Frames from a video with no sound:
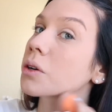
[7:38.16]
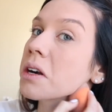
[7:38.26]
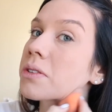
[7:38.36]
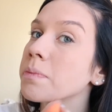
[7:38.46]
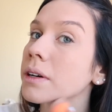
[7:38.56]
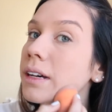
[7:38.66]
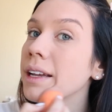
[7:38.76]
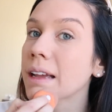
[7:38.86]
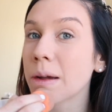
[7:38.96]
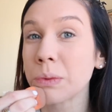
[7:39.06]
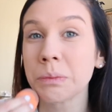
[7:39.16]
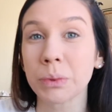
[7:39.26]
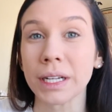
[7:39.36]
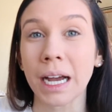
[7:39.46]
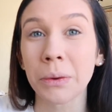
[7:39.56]
gross, but like it wouldn't
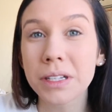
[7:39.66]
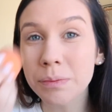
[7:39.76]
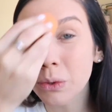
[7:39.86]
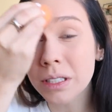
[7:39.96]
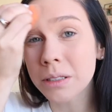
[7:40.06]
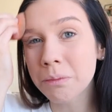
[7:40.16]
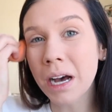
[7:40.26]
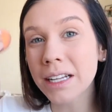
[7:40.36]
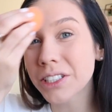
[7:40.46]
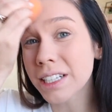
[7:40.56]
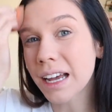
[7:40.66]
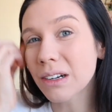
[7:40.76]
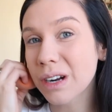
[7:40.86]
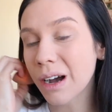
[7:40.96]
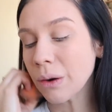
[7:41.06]
break out as much. I
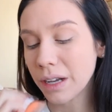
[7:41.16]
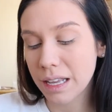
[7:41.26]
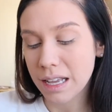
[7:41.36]
don't know.